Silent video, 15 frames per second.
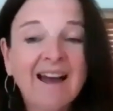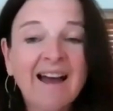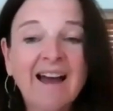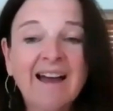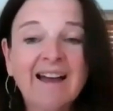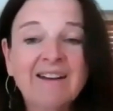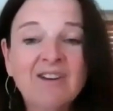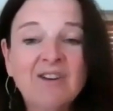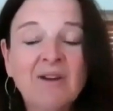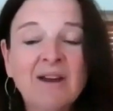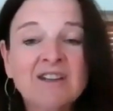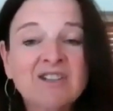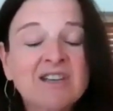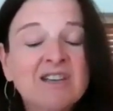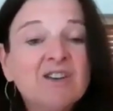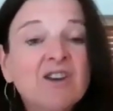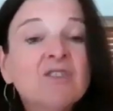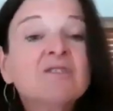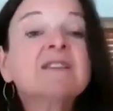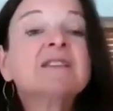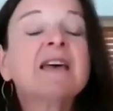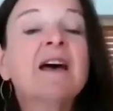and you actually
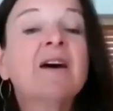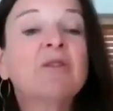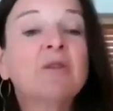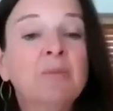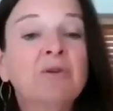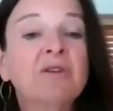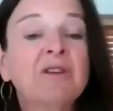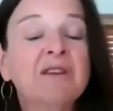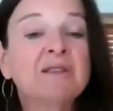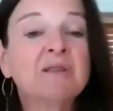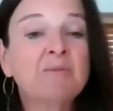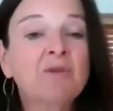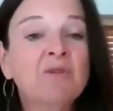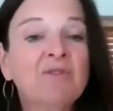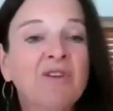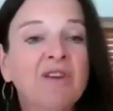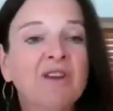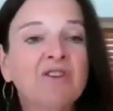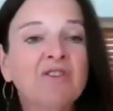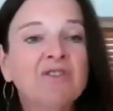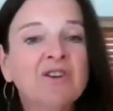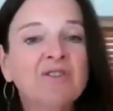notice how the body is moving
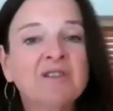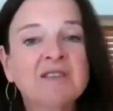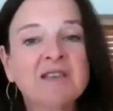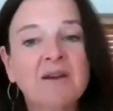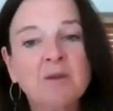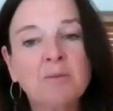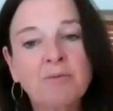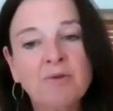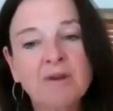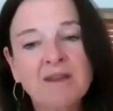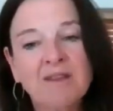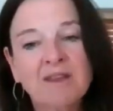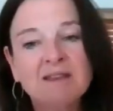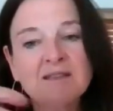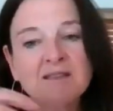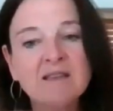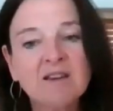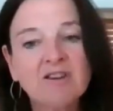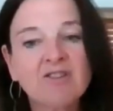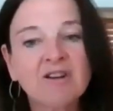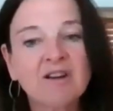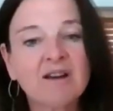and you notice how the breathing is
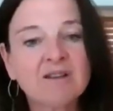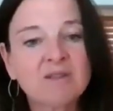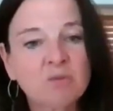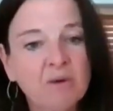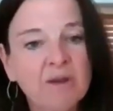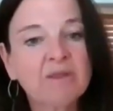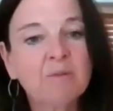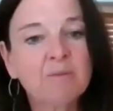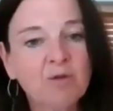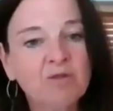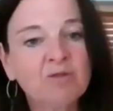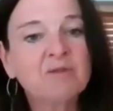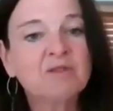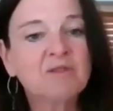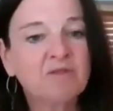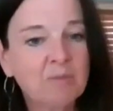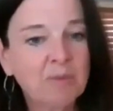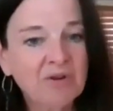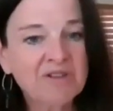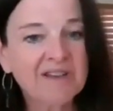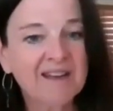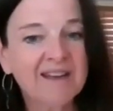synchronized with the movement of the
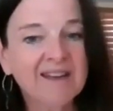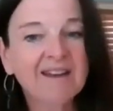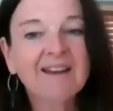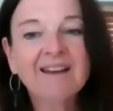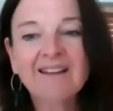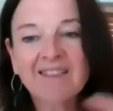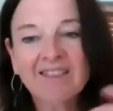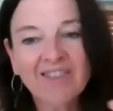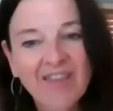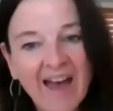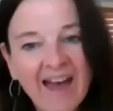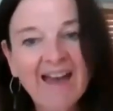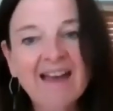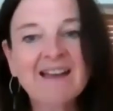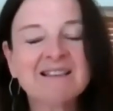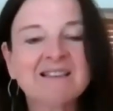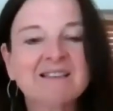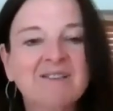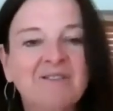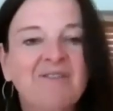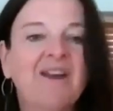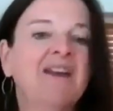body, that has an
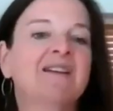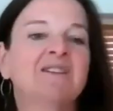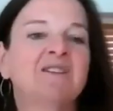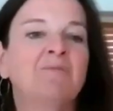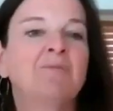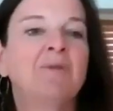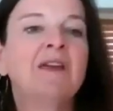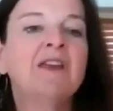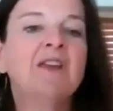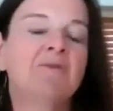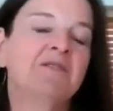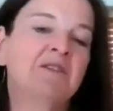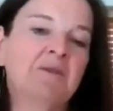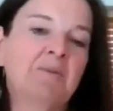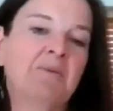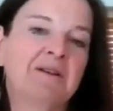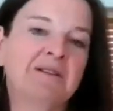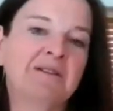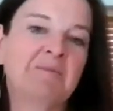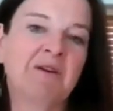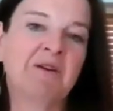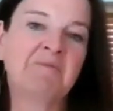effect of bringing you into the
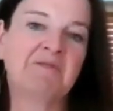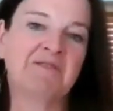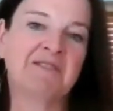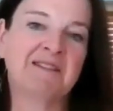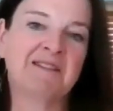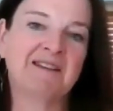present moment.